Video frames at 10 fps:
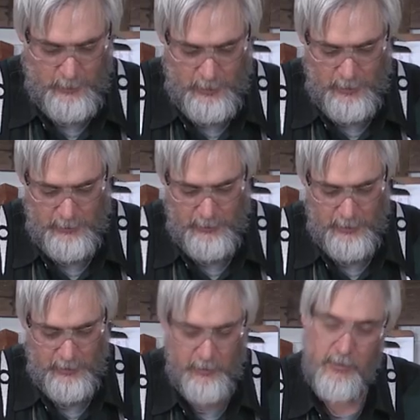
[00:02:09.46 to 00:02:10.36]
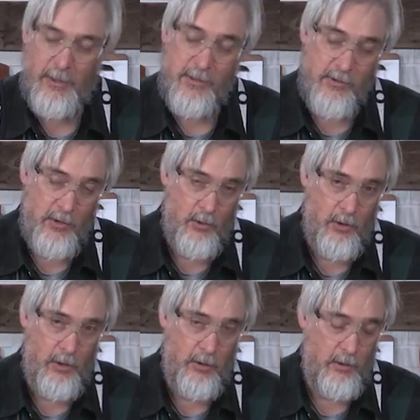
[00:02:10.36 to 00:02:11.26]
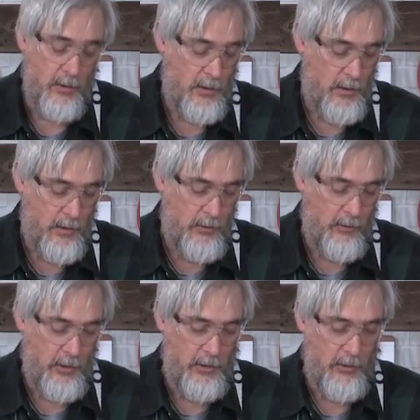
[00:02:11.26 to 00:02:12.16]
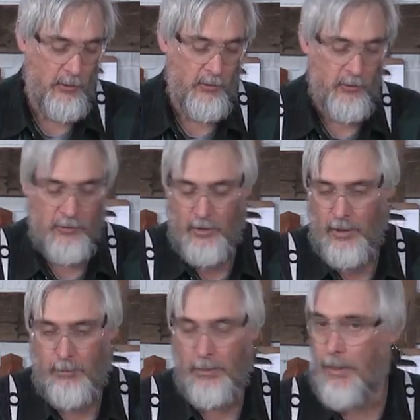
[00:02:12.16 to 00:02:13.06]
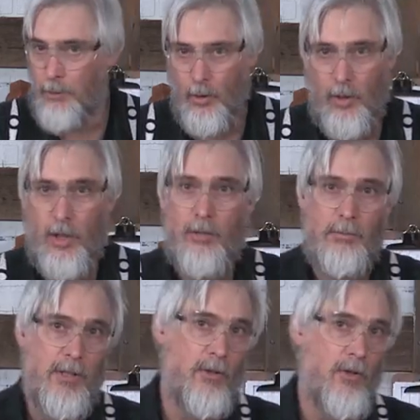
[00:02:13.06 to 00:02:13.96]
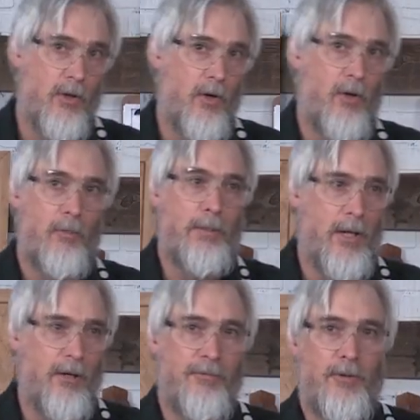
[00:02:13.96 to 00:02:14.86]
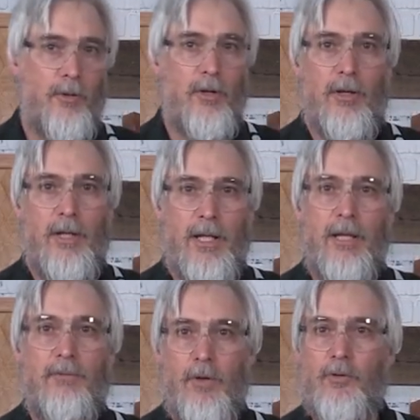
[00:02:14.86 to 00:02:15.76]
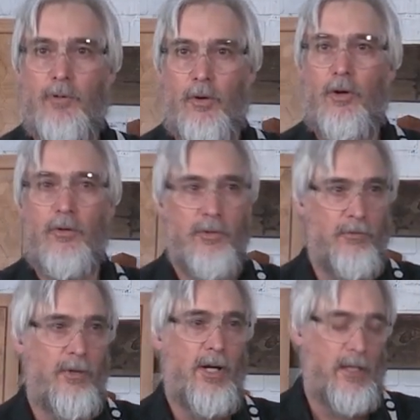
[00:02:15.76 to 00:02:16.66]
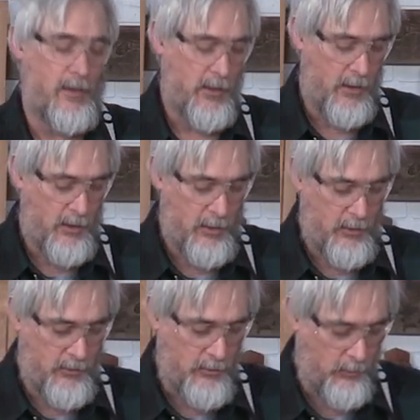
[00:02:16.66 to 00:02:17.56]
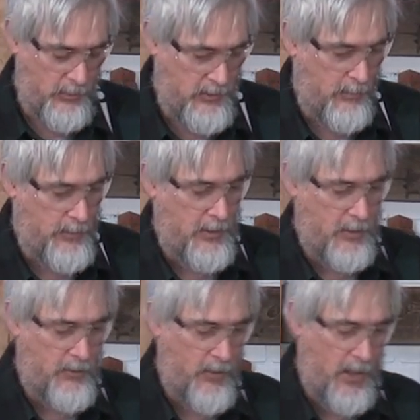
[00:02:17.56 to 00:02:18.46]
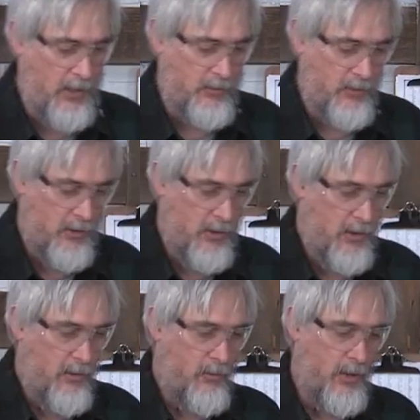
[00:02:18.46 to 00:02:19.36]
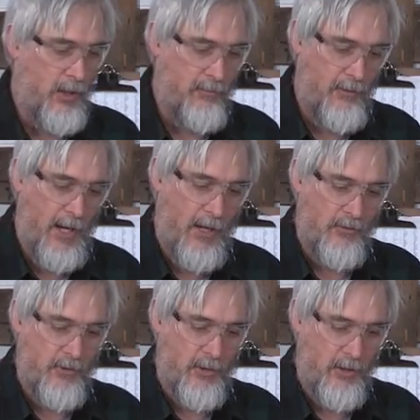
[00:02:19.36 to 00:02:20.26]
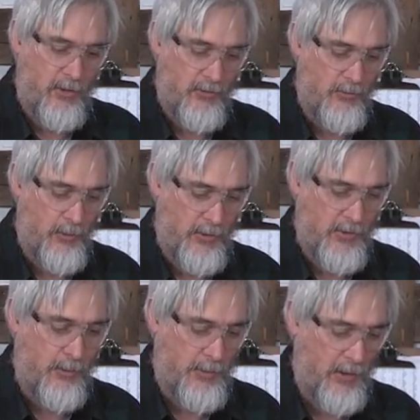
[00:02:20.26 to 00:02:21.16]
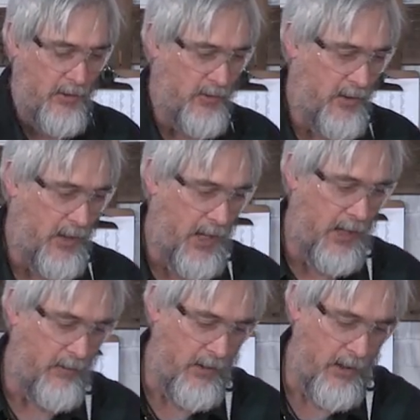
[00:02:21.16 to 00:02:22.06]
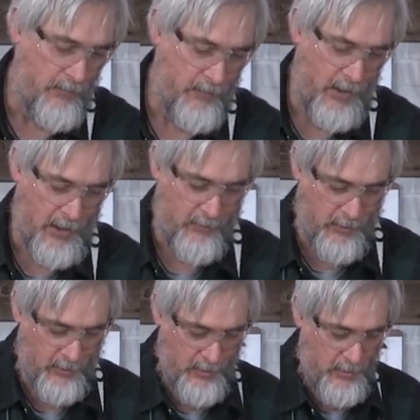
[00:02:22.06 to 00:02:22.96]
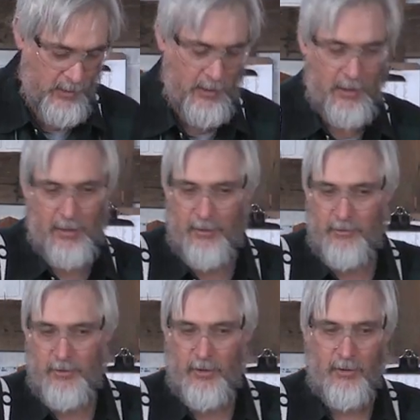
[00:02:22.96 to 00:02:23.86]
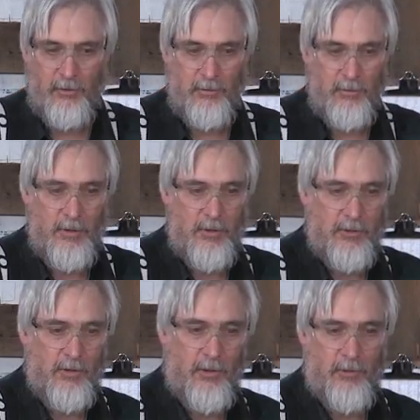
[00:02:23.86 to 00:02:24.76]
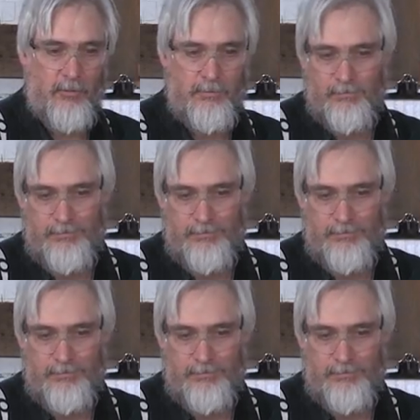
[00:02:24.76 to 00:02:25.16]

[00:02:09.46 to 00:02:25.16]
oil. You can use linseed oil, you can use uh, baby oil, mineral oil, paraffin oil. Any of those oils are fine. You just don't want something that dries really fast, and you don't want something that's going to hang around forever. Uh, so, so